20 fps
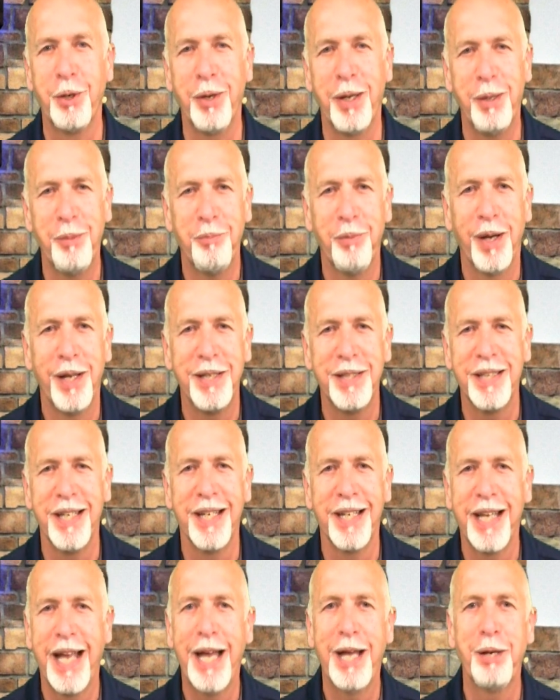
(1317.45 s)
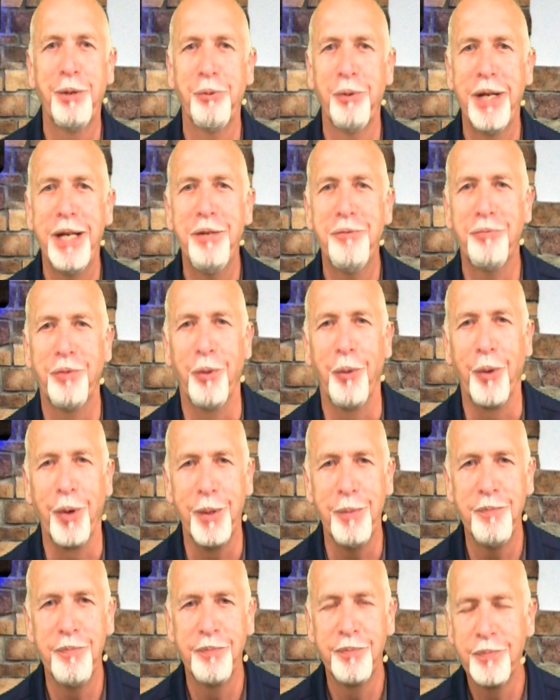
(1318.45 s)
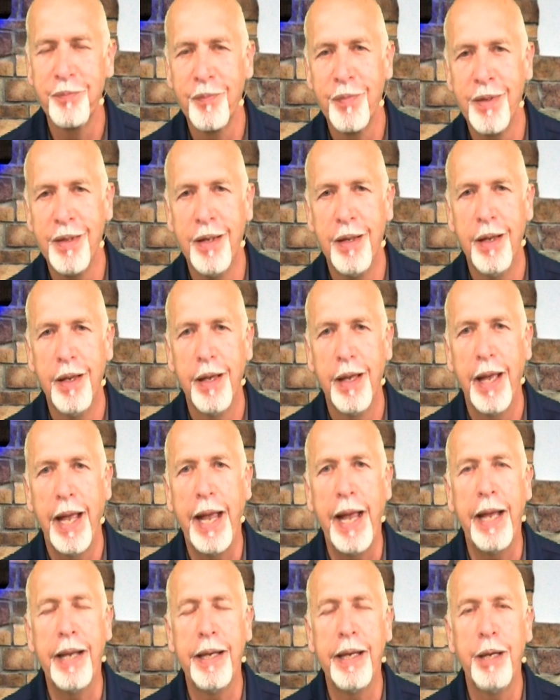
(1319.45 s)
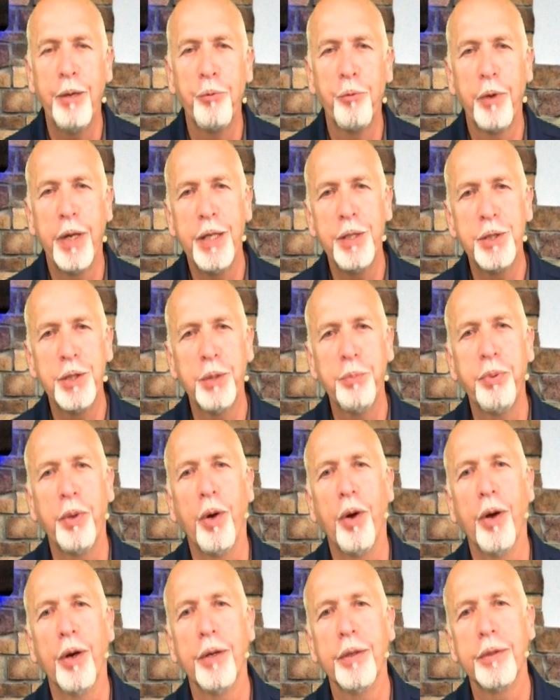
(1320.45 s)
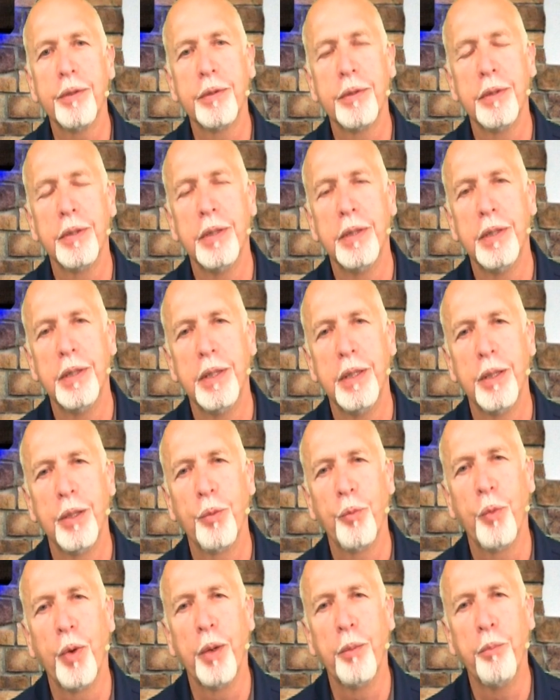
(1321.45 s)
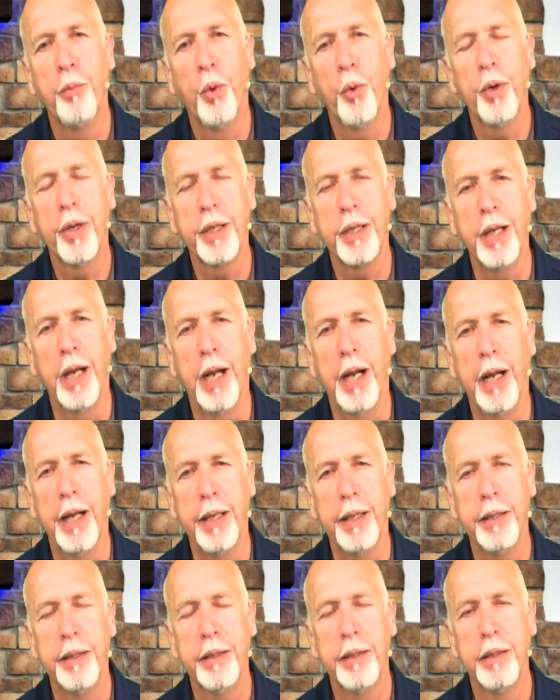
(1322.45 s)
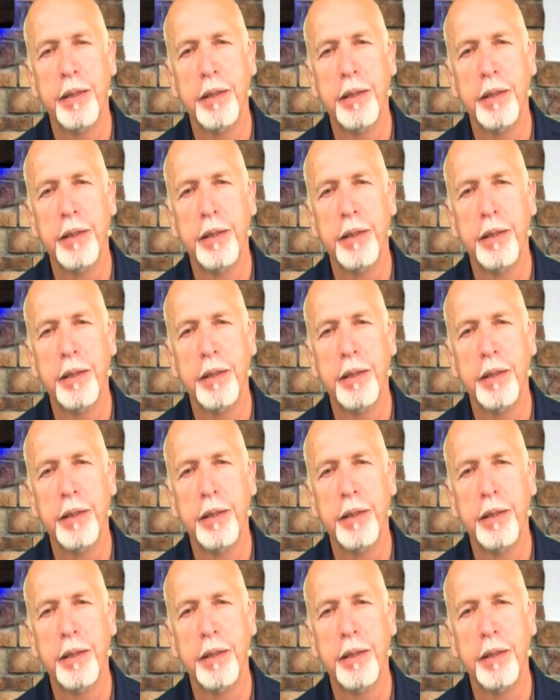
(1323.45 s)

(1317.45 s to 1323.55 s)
So he brings in a guy to read for him. And he reads the part where Mordecai